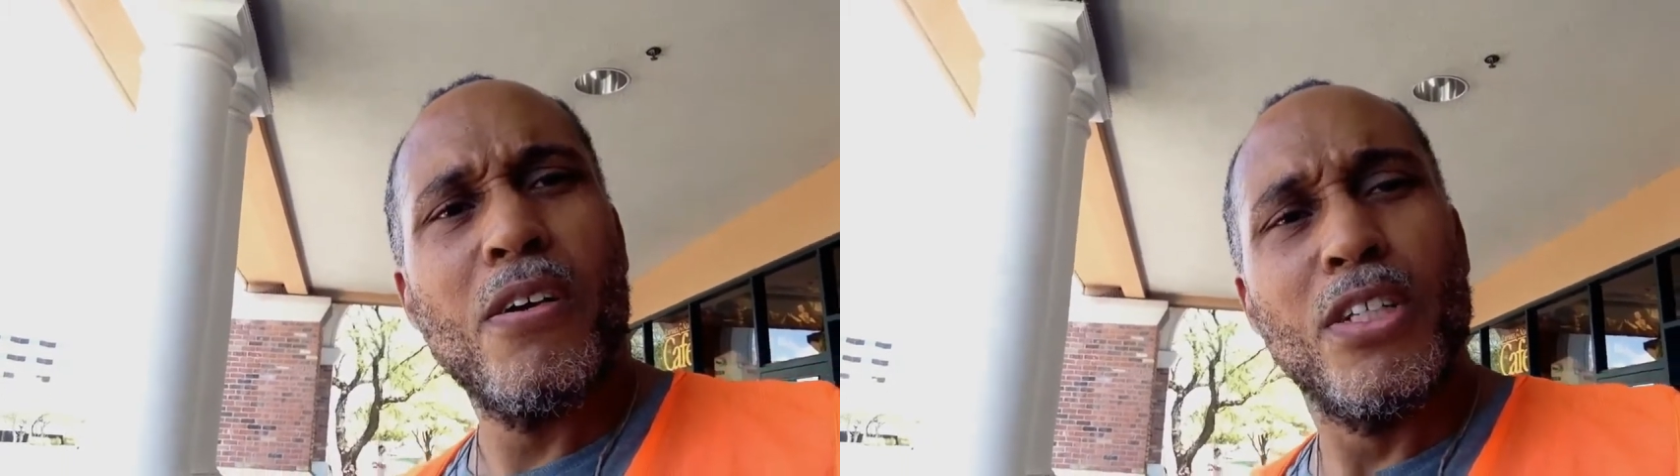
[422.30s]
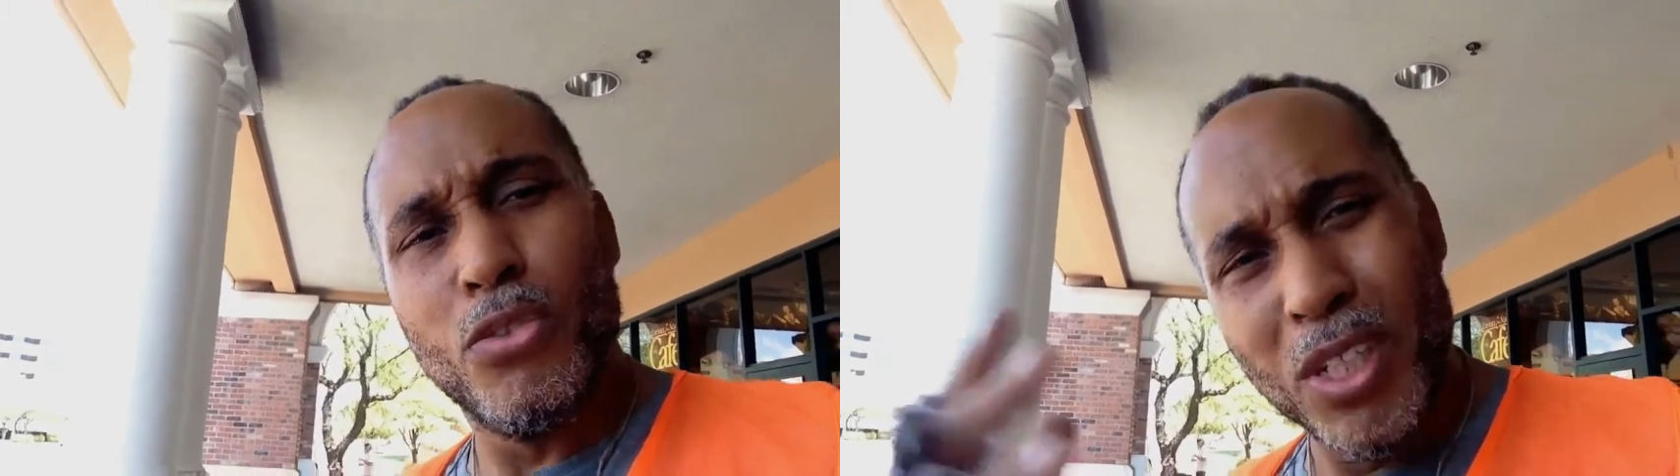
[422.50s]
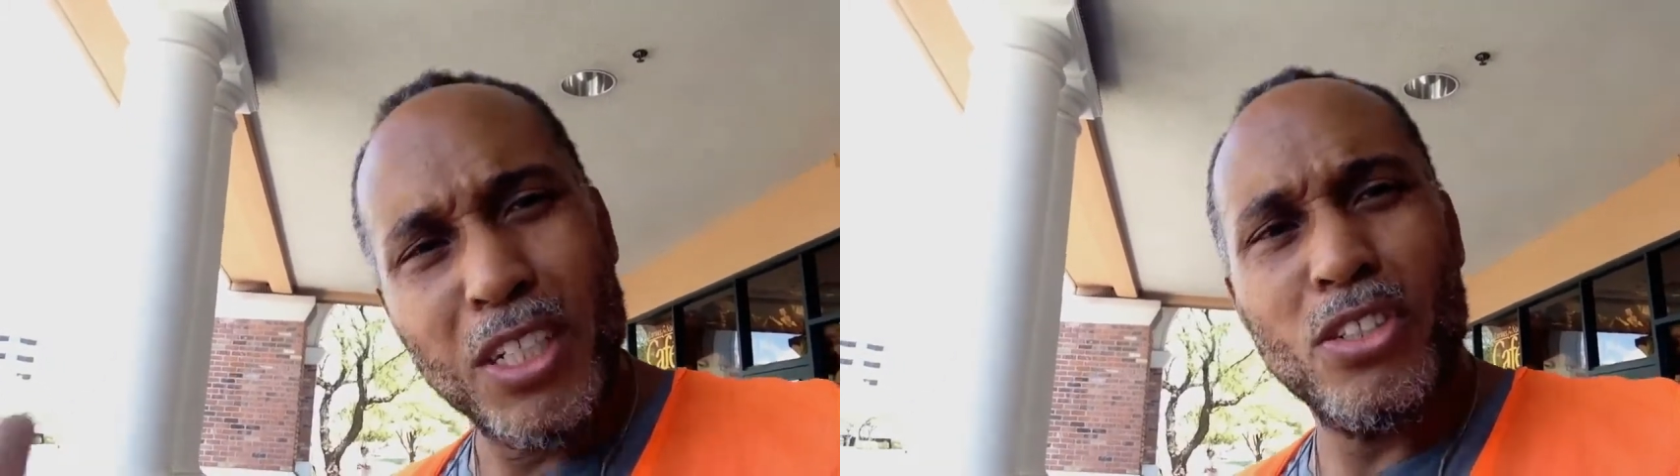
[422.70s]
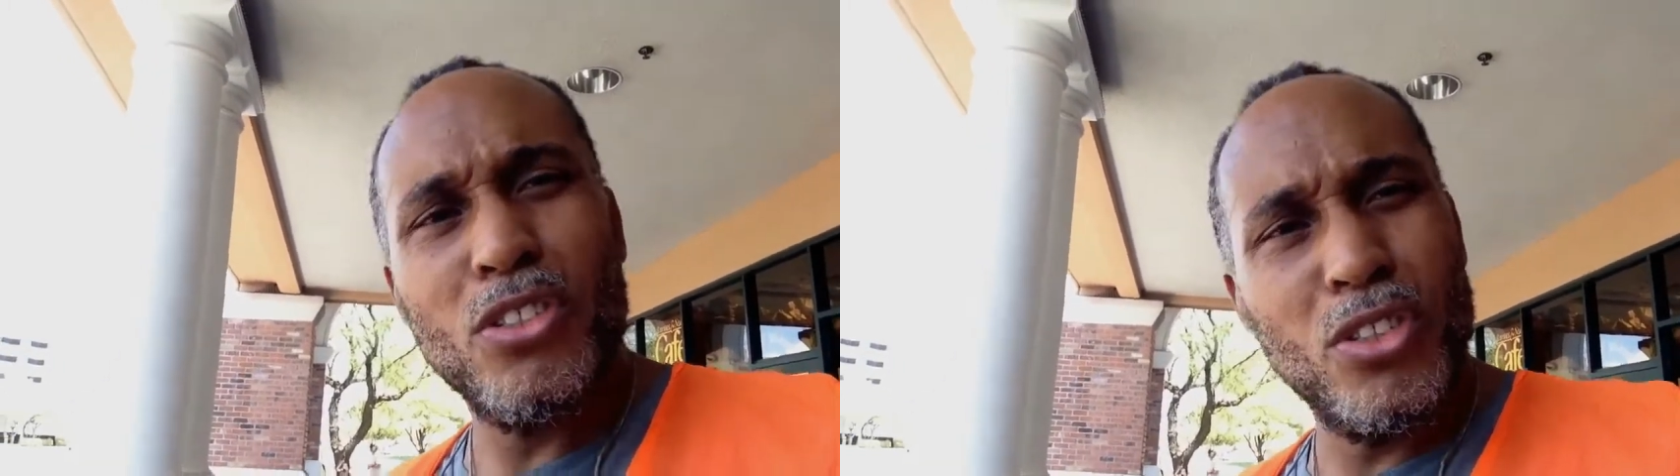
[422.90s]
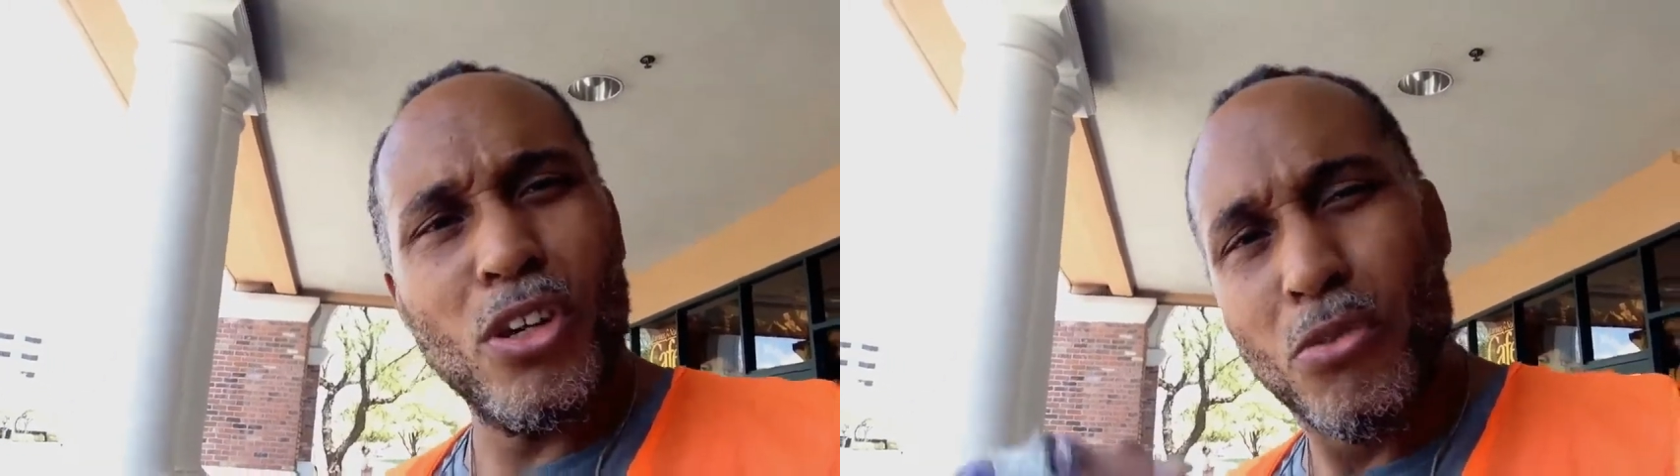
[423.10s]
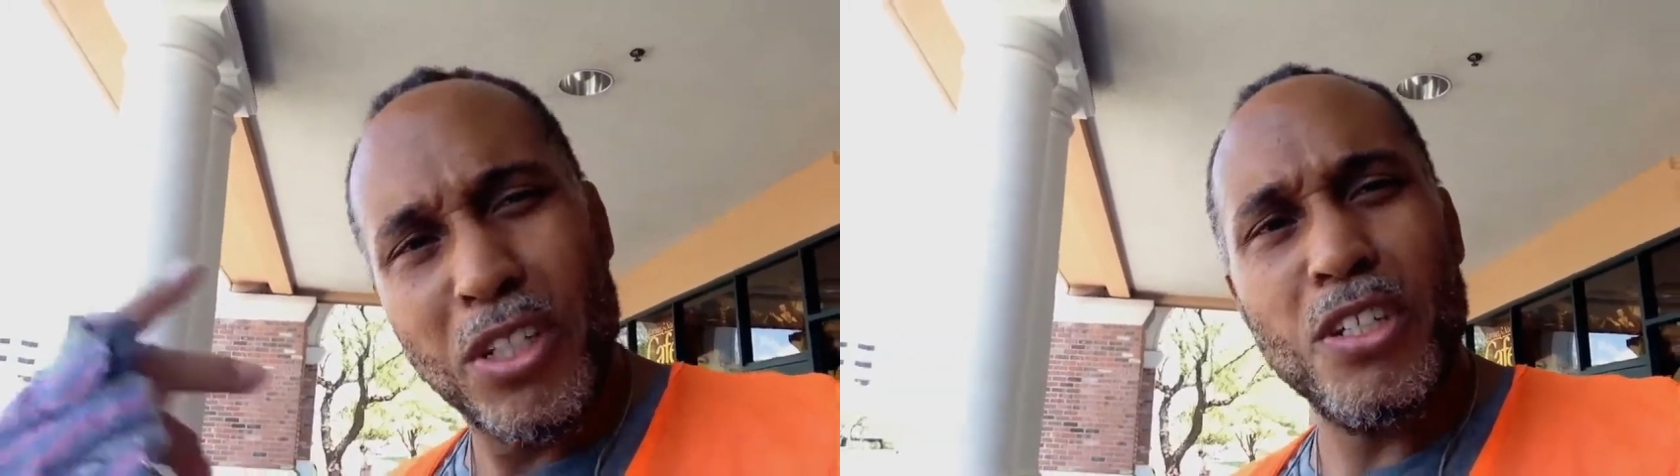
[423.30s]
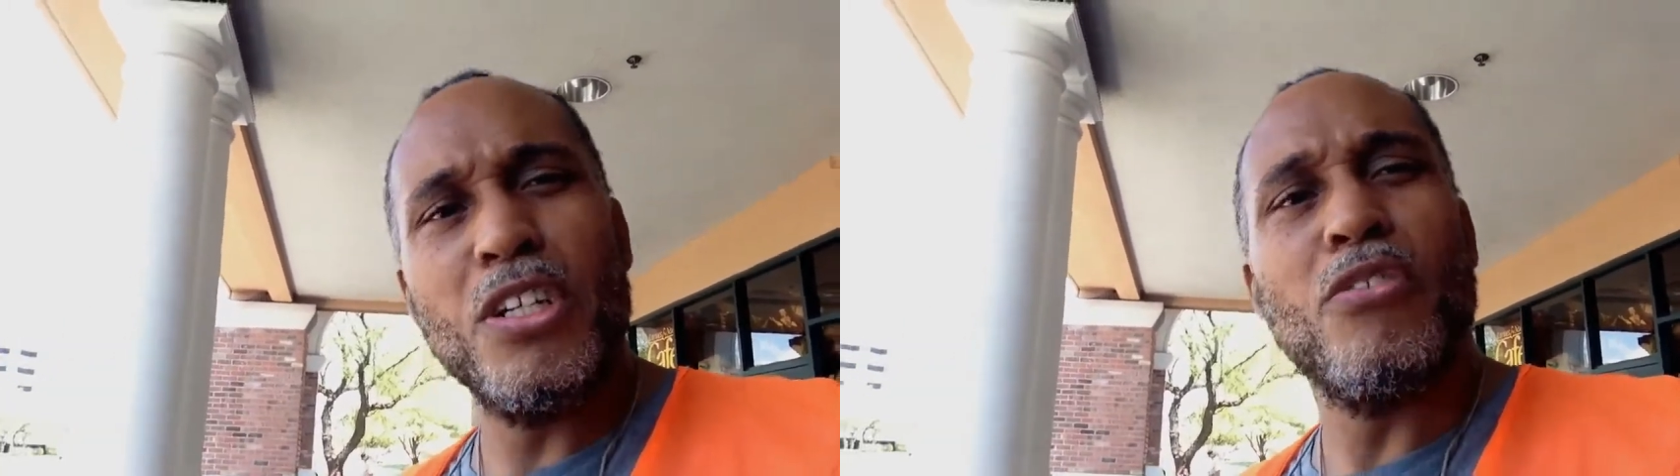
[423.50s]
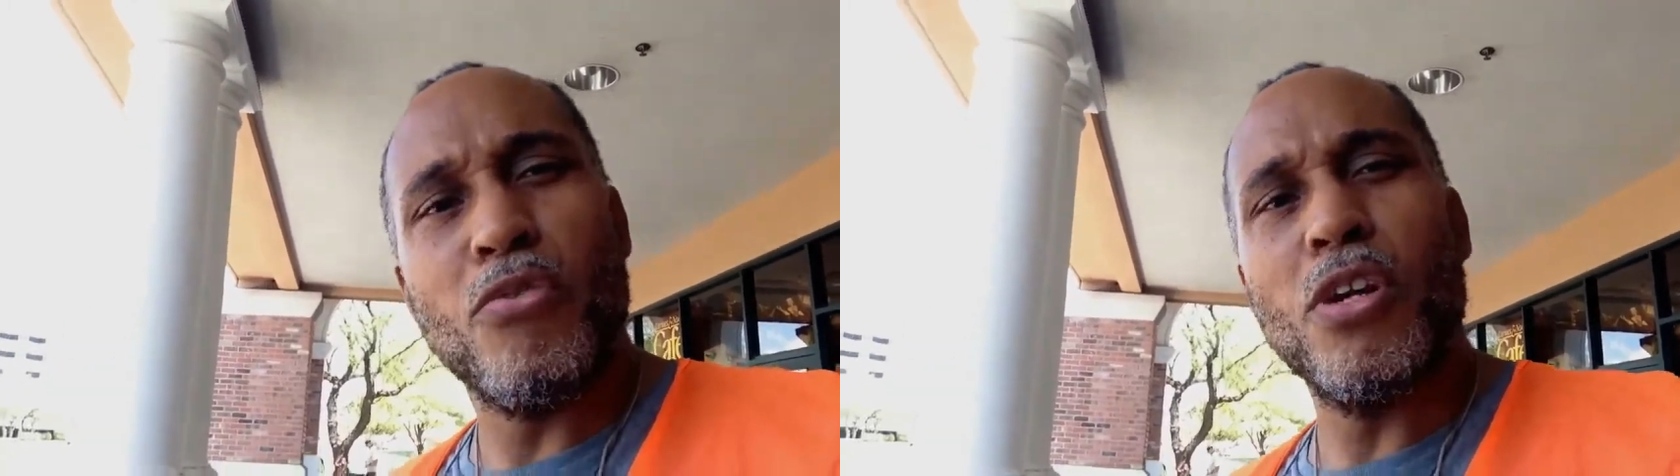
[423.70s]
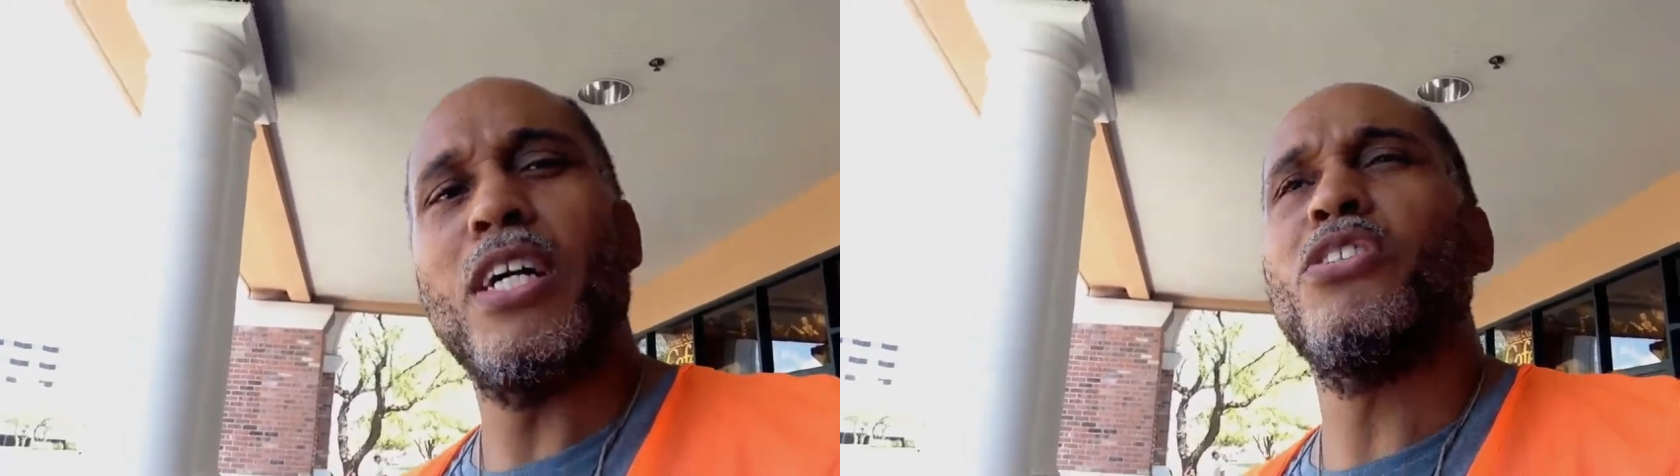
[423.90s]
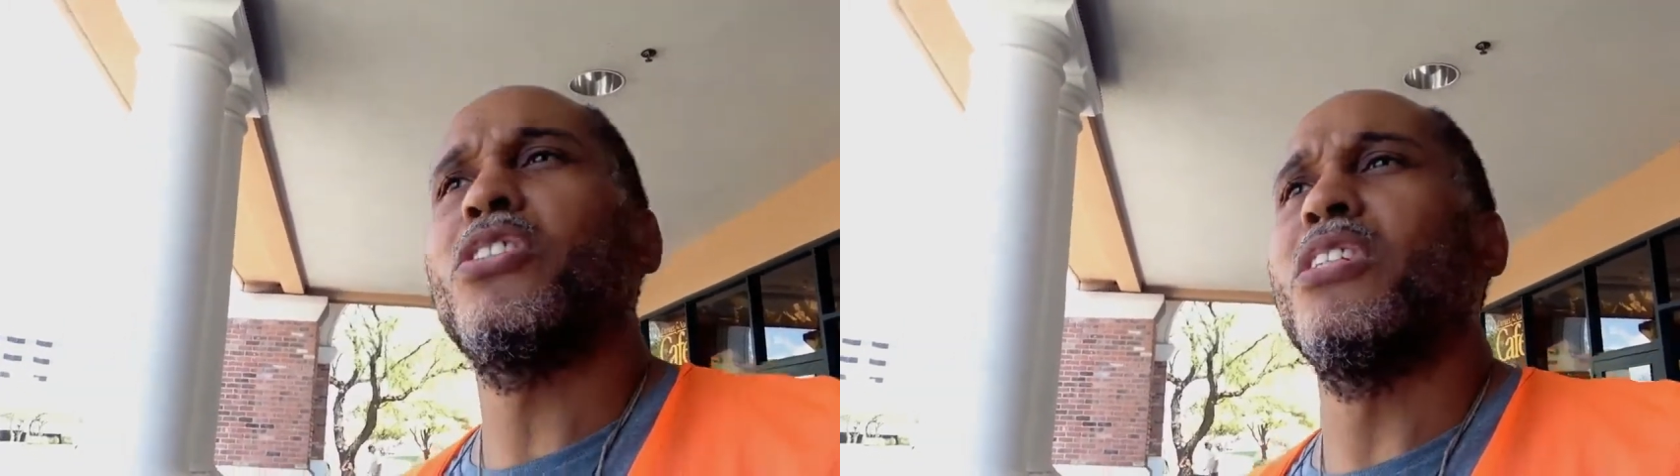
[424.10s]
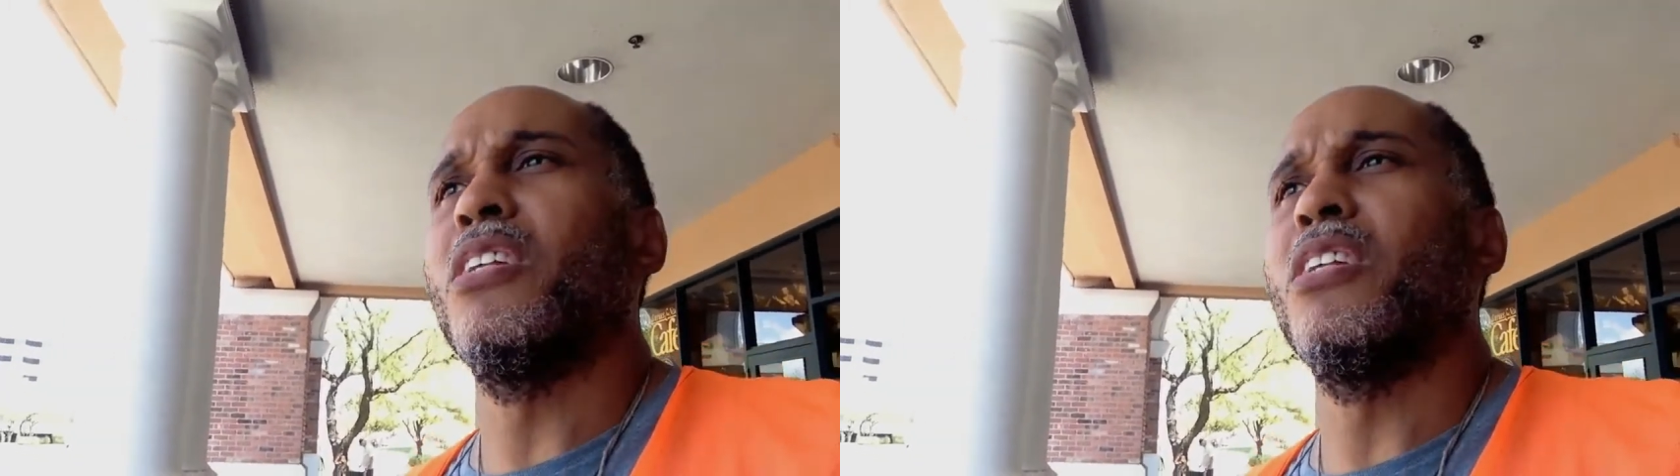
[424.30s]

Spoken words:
these religions are really good for us,